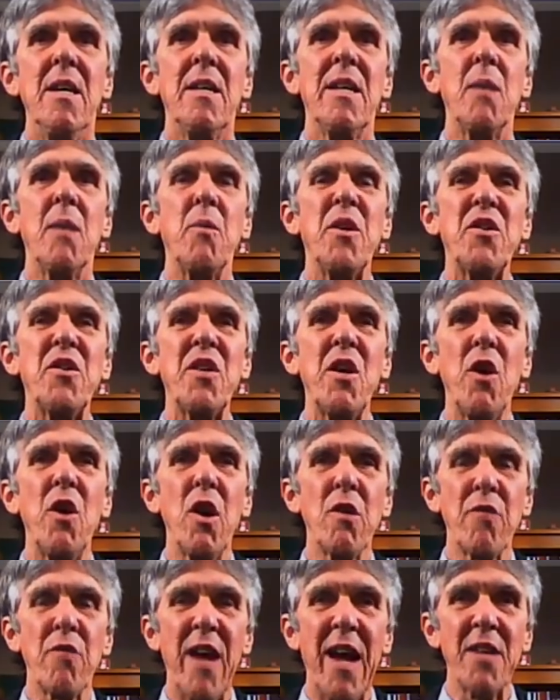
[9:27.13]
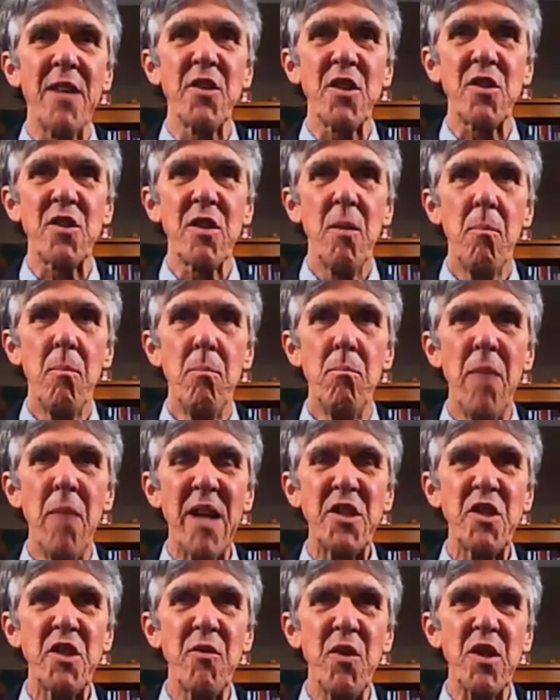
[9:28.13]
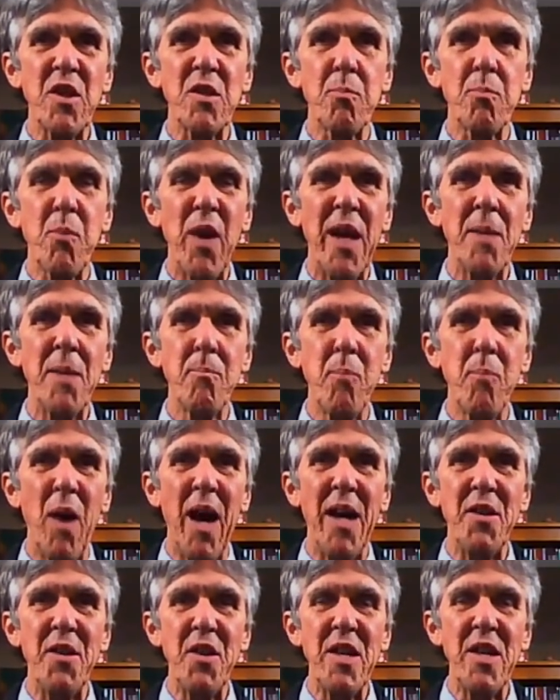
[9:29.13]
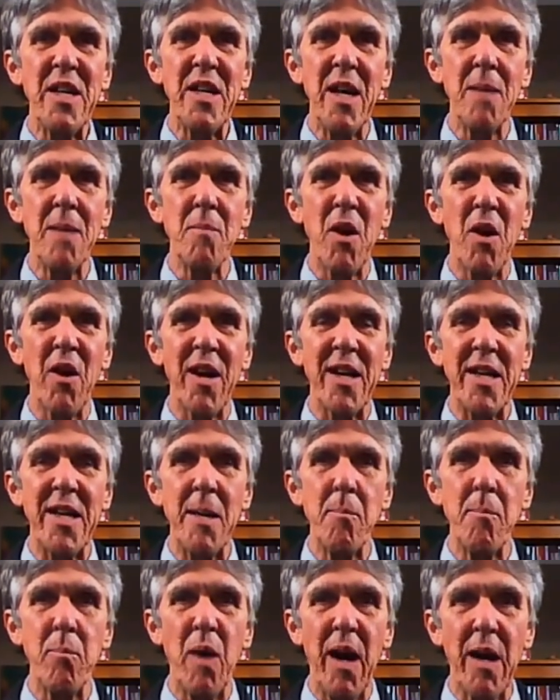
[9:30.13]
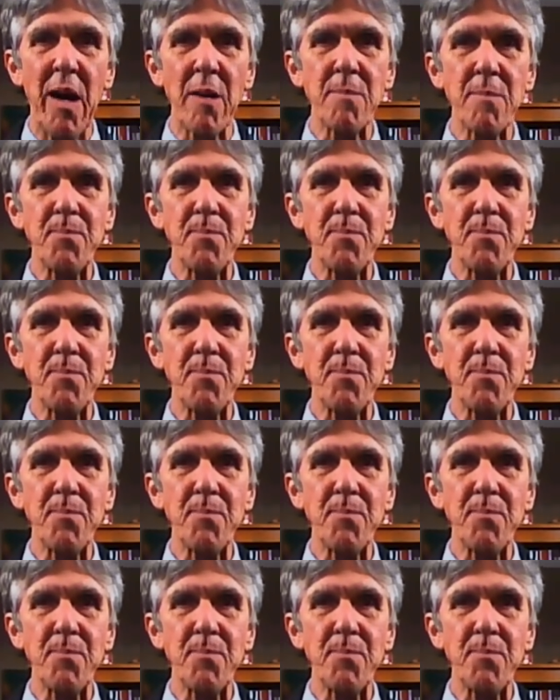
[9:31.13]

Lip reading: that we see all around us, much of it spread by the American empire.